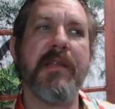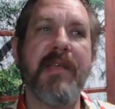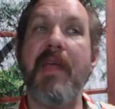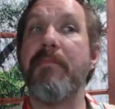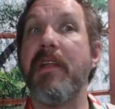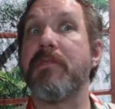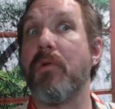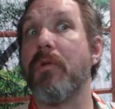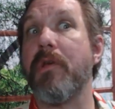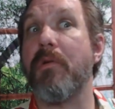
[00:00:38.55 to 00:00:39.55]
10 minutes
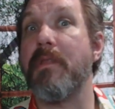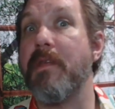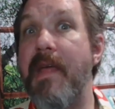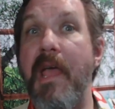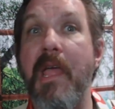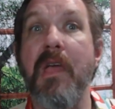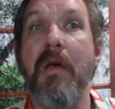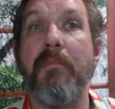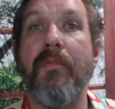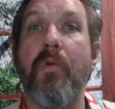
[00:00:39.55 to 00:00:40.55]
earlier in the day
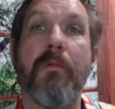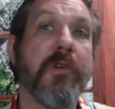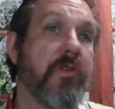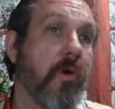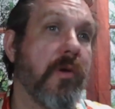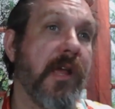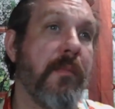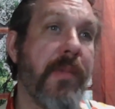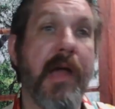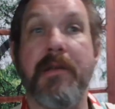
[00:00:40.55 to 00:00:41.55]
before
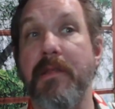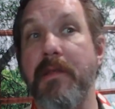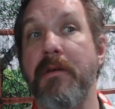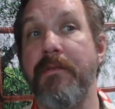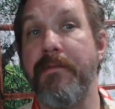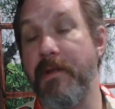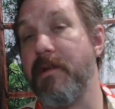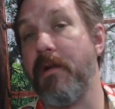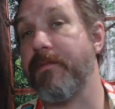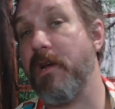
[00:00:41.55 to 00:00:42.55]
returning back to the
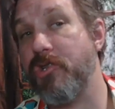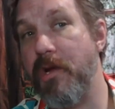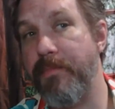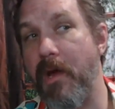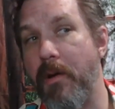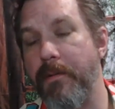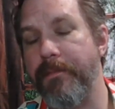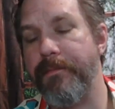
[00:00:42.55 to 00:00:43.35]
Philadelphia shipyard.